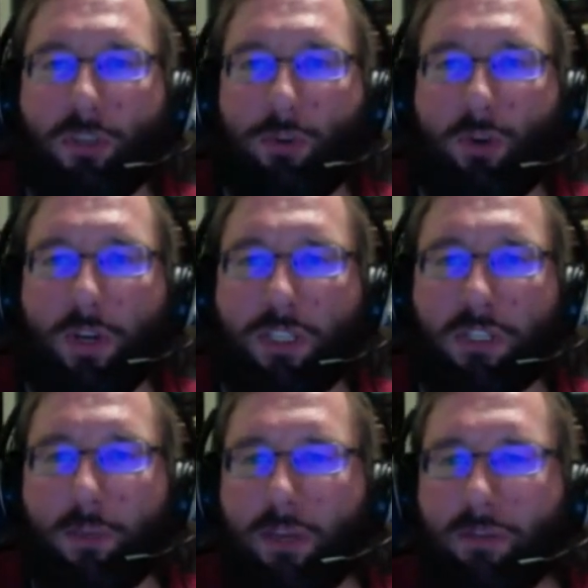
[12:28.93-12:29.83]
in progress, I
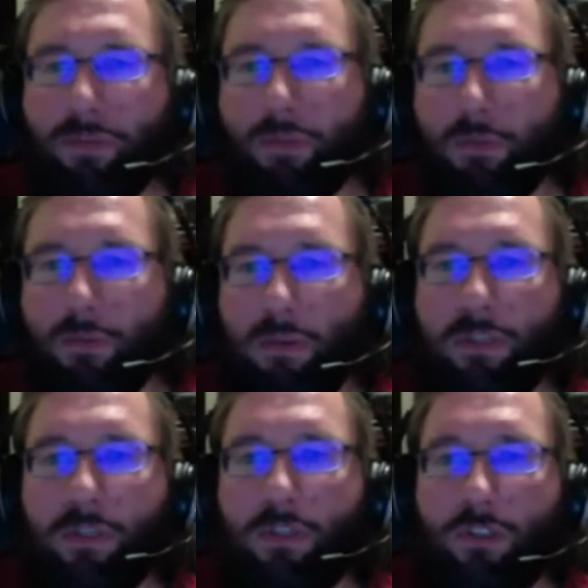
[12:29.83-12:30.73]
believe.
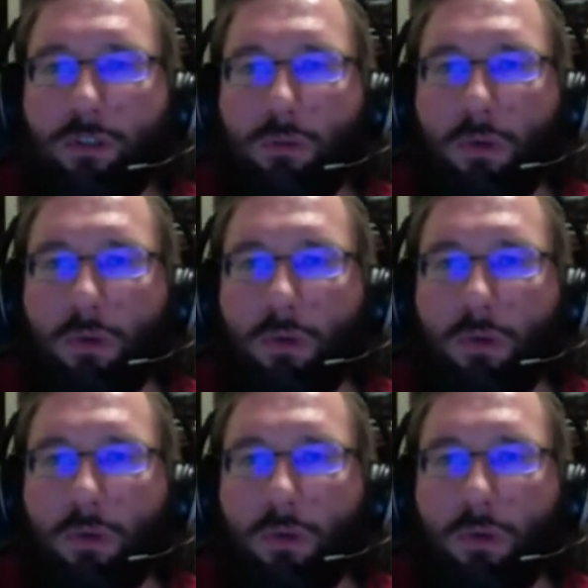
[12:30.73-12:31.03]
2.